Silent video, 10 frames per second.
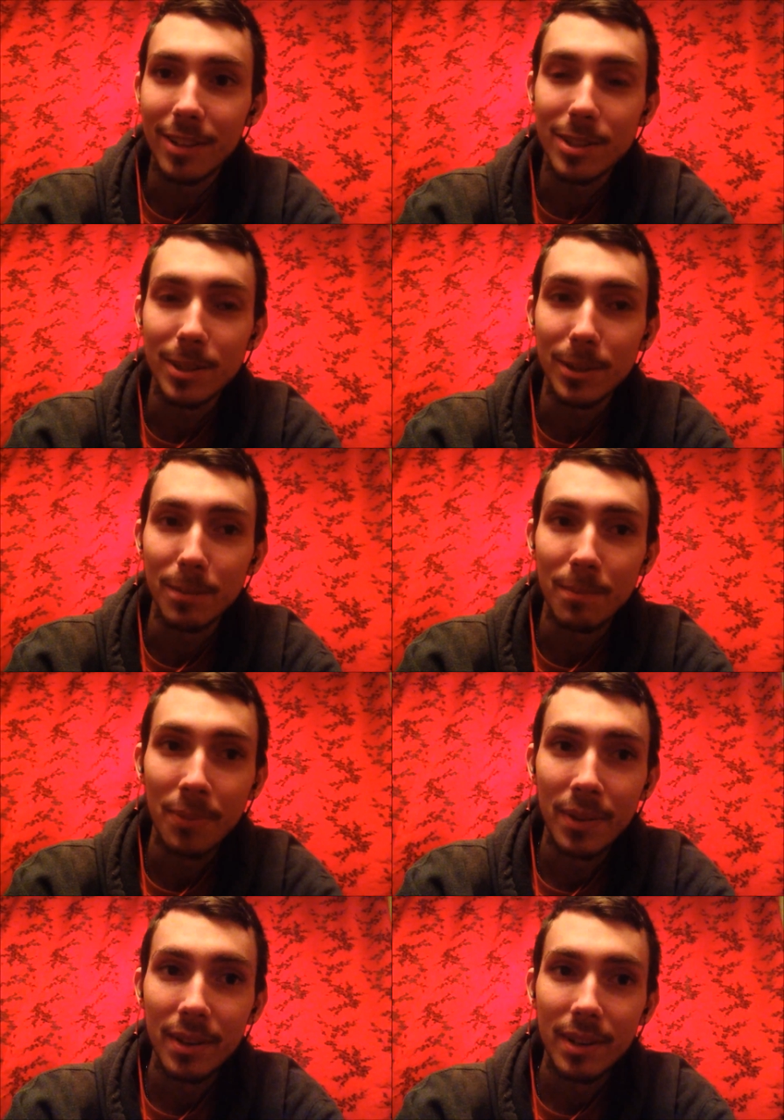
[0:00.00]
So
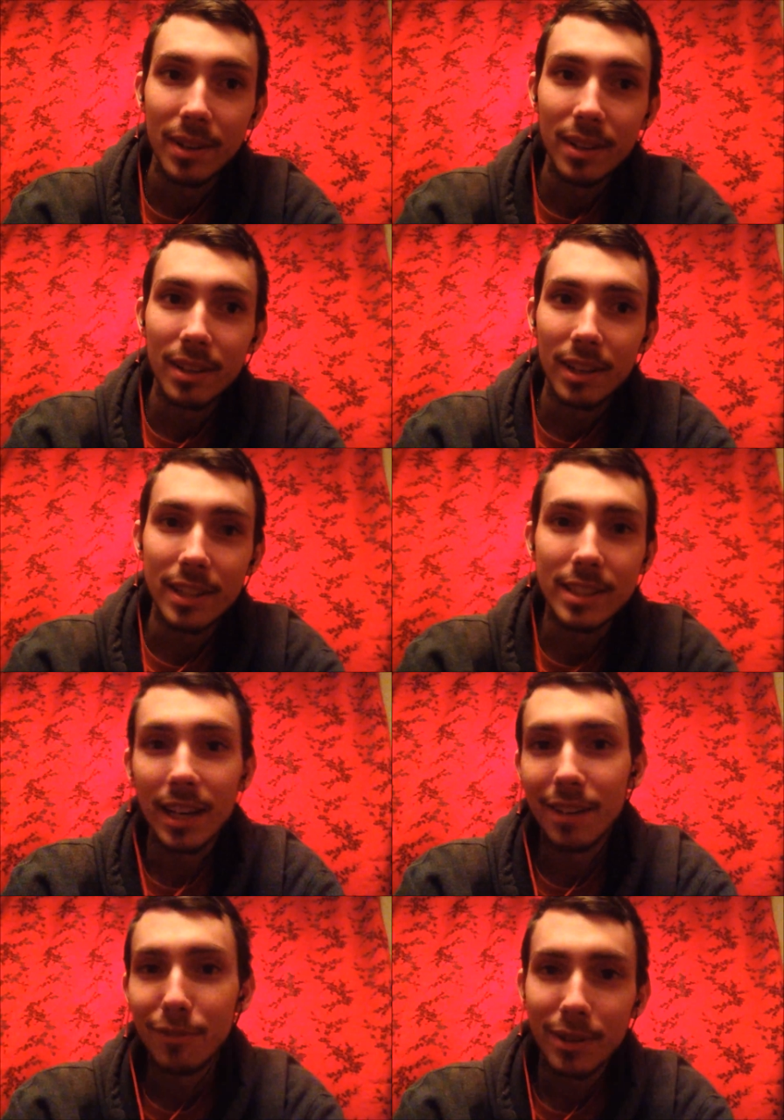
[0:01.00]
it's
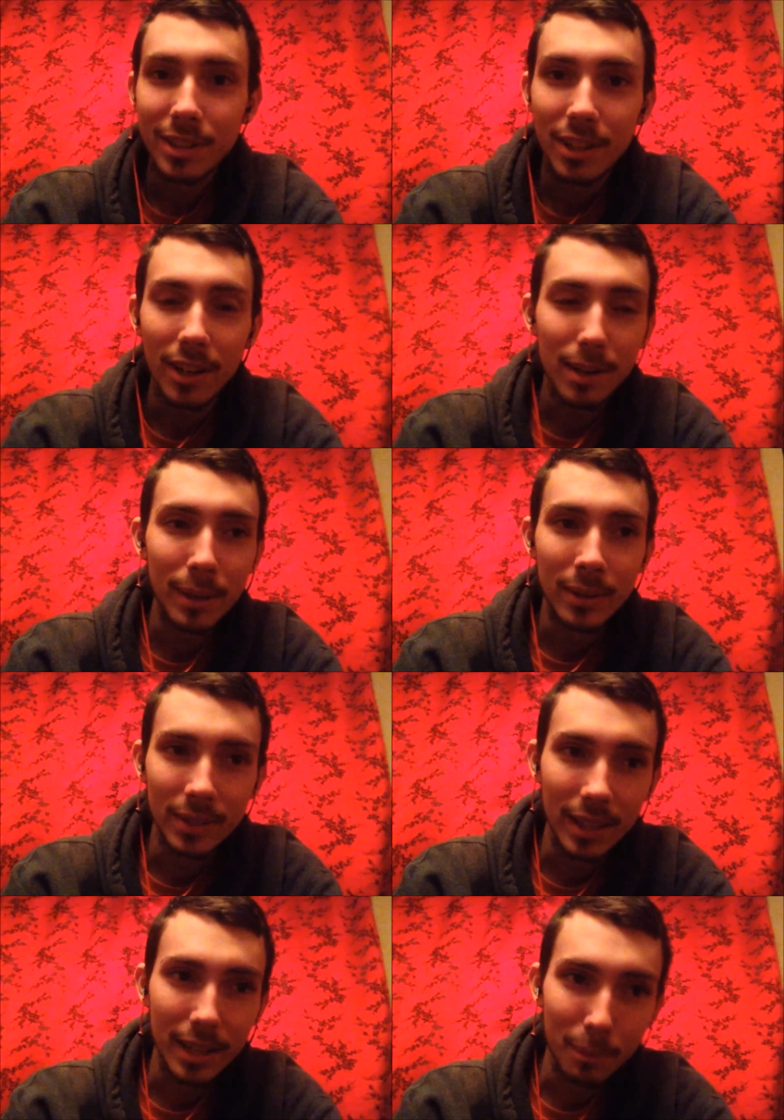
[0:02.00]
kind of weird to talk about
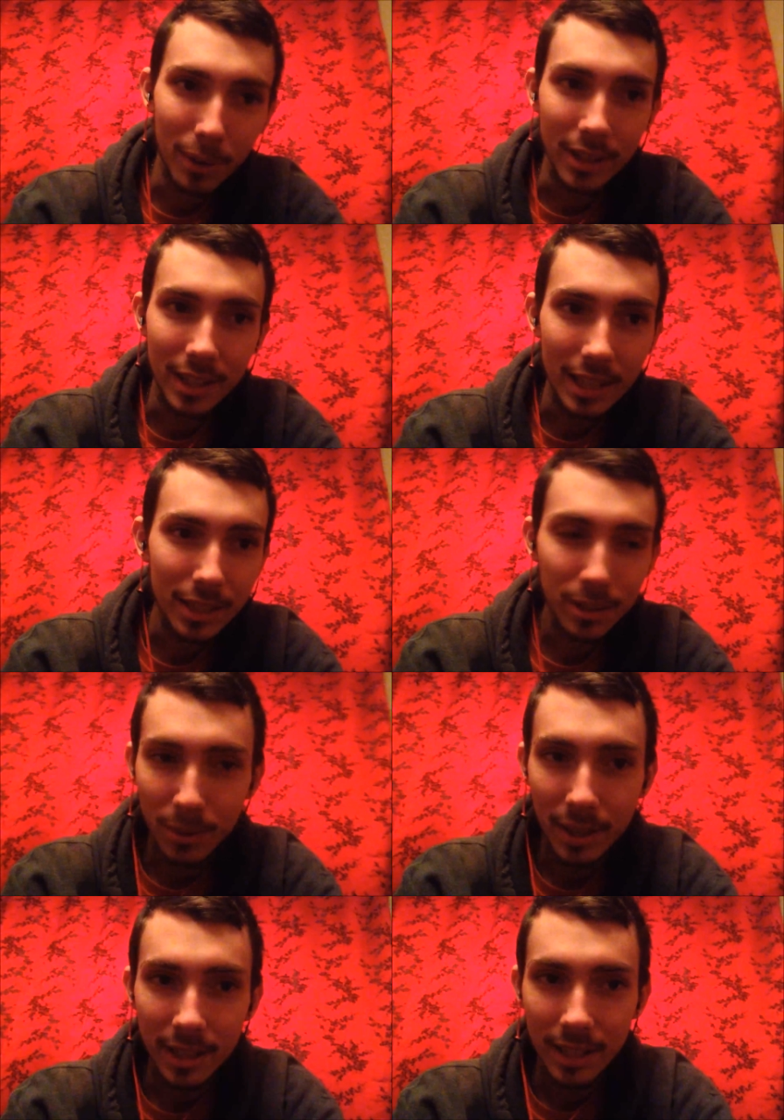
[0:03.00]
like money and
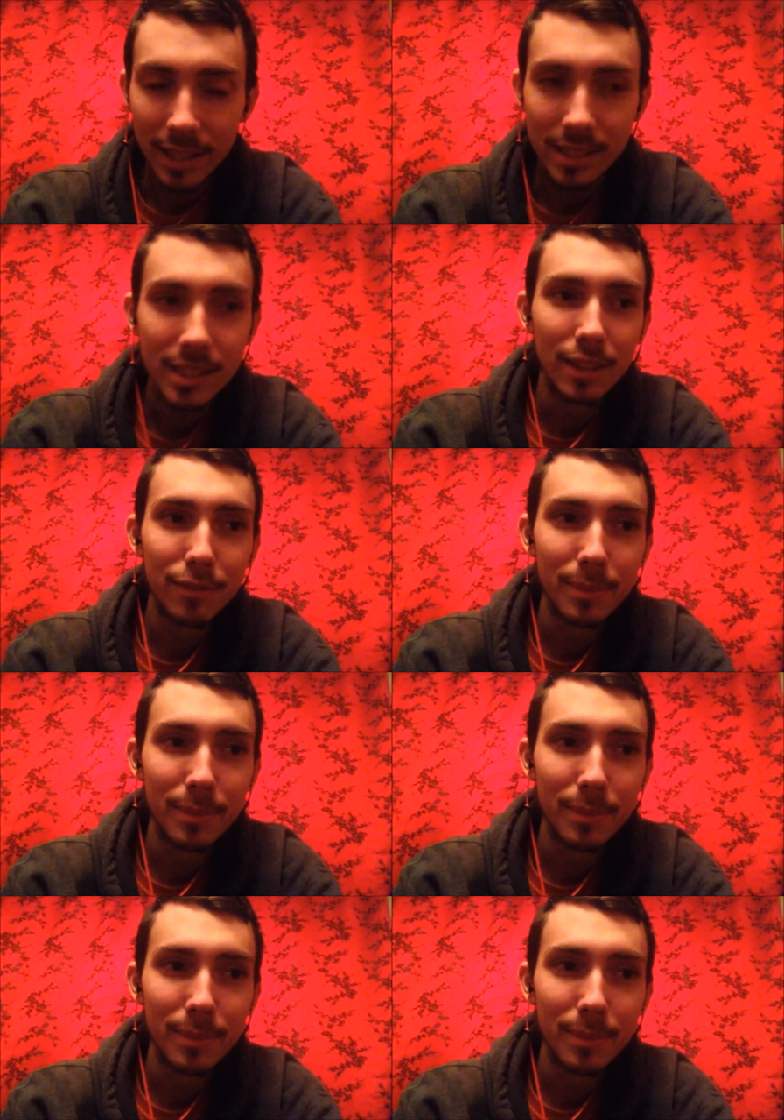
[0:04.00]
donating stuff